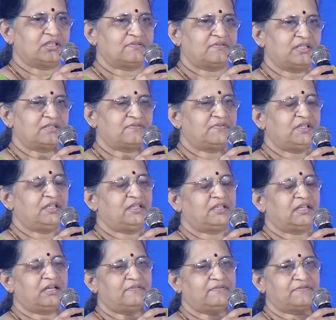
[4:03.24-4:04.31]
once we
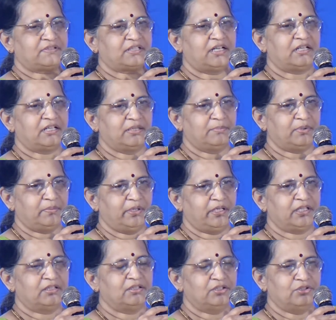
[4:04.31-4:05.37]
have started
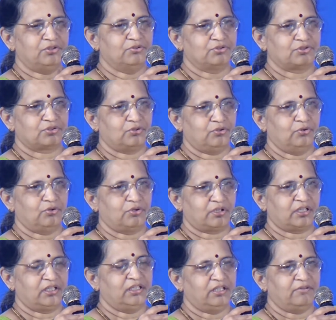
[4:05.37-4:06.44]
implementing the new score
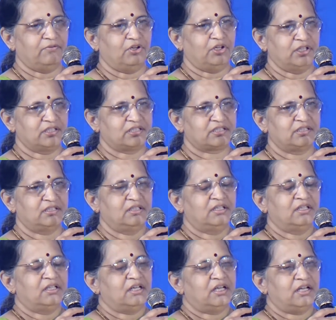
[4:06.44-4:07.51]
in the wards.
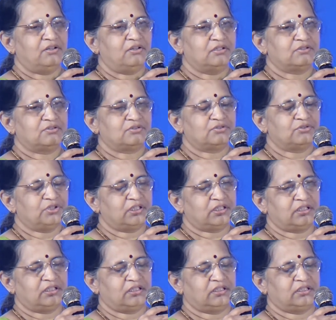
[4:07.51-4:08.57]
And also so
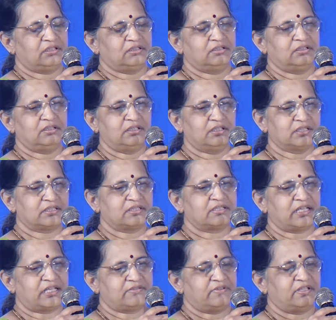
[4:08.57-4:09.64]
that the nurses
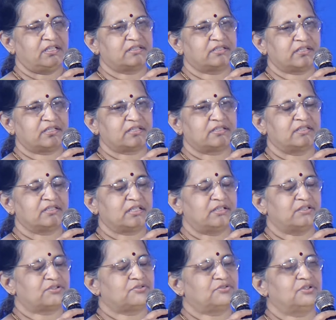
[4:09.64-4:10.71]
as well as the residents
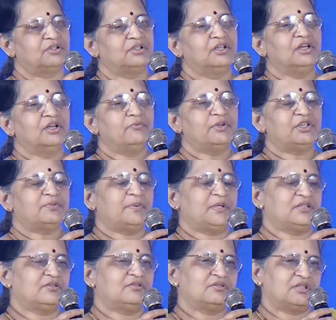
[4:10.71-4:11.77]
understood which
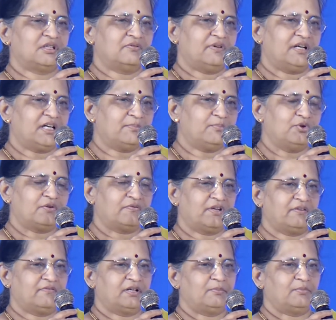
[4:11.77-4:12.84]
patients require more
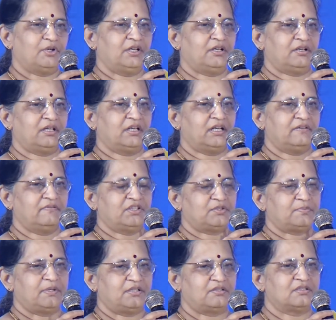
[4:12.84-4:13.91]
frequent monitoring and which
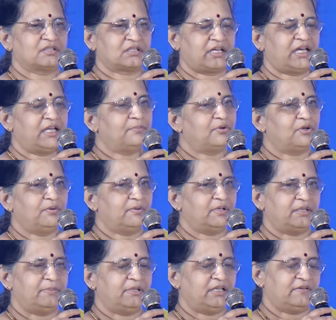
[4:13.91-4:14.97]
patients can probably
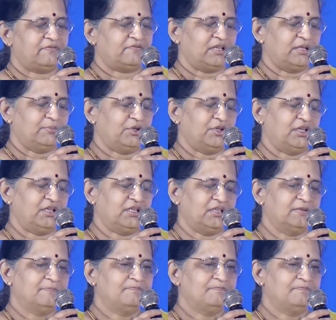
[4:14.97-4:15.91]
be left unmonitored.